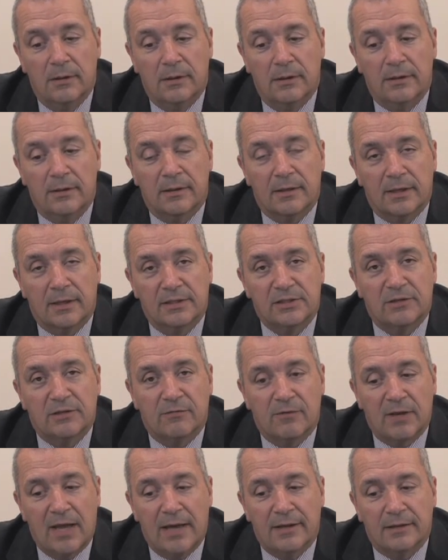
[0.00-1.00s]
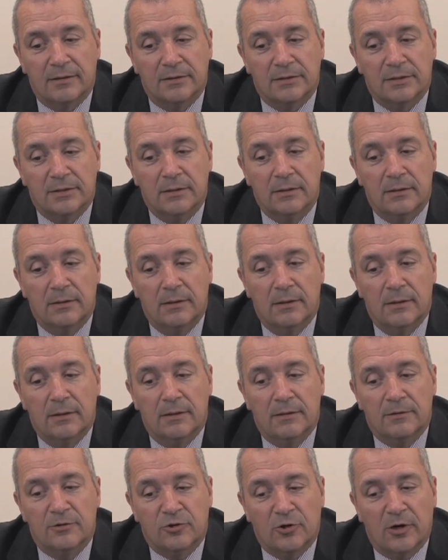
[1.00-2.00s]
In the case of ladders,
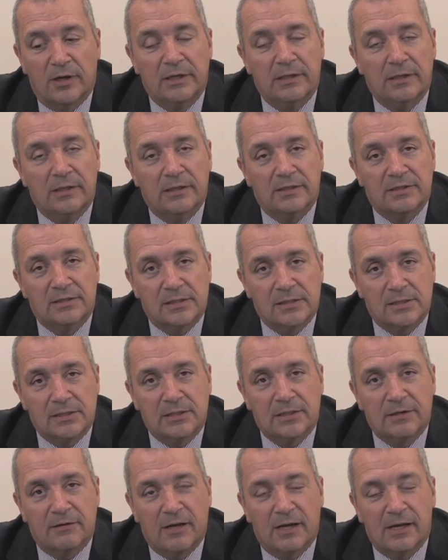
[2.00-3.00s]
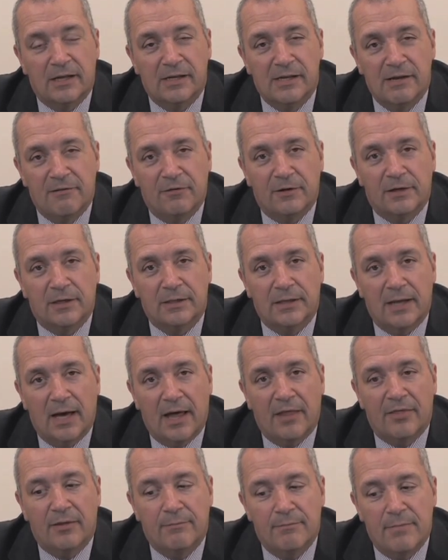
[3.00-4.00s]
training is the significant
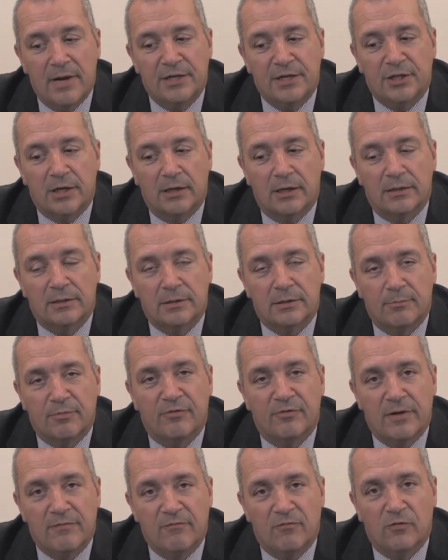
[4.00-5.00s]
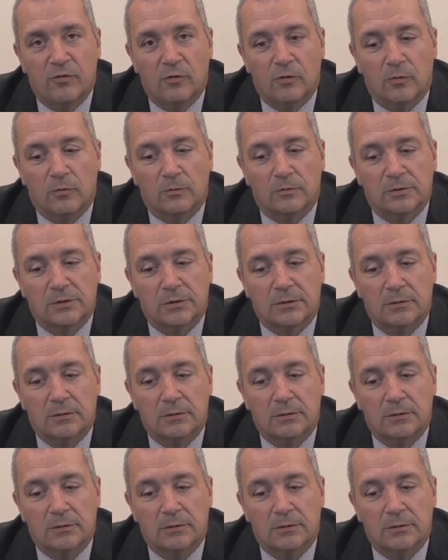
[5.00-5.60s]
other measure to prevent falls.